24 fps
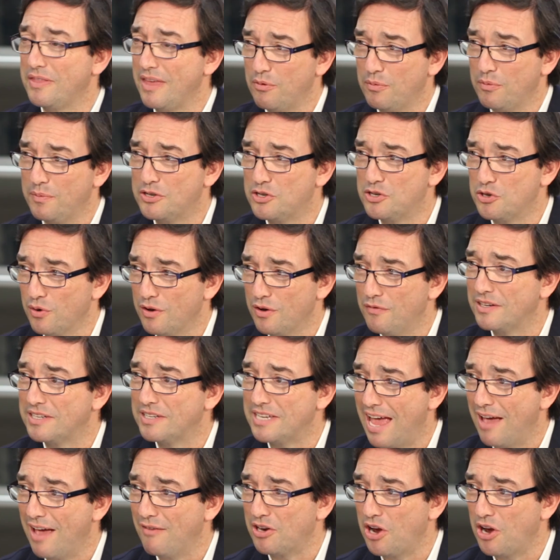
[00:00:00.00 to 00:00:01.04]
that would be
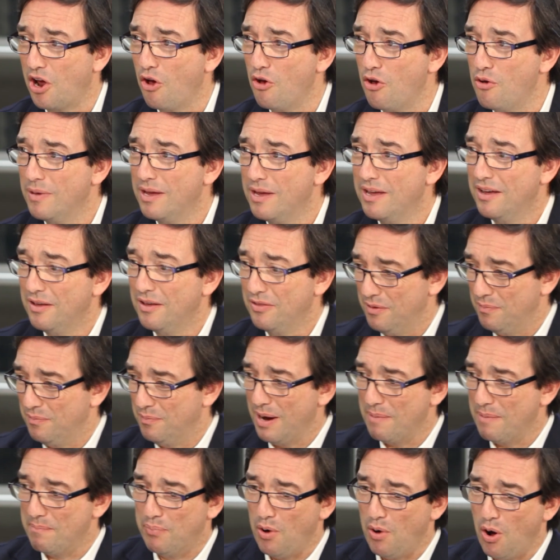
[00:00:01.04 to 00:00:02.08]
terrific to have at home, that
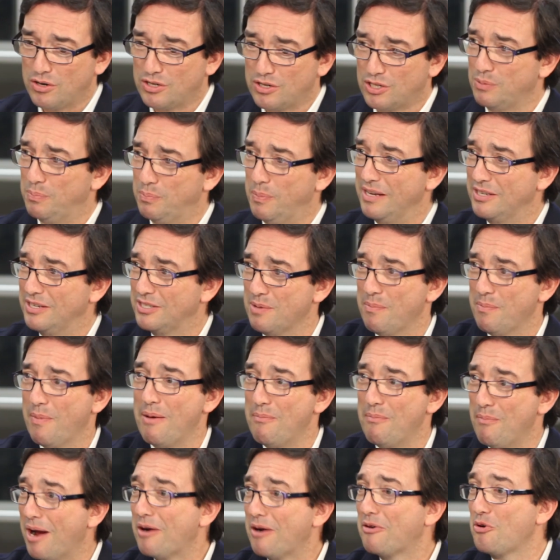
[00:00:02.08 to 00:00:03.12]
my box speaks to
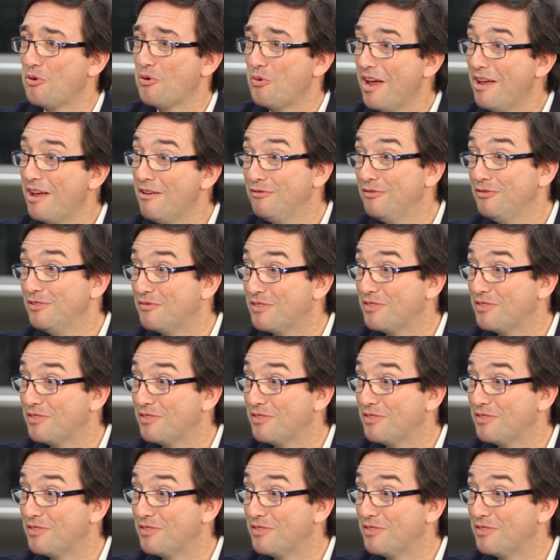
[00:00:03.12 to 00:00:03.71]
my microwave,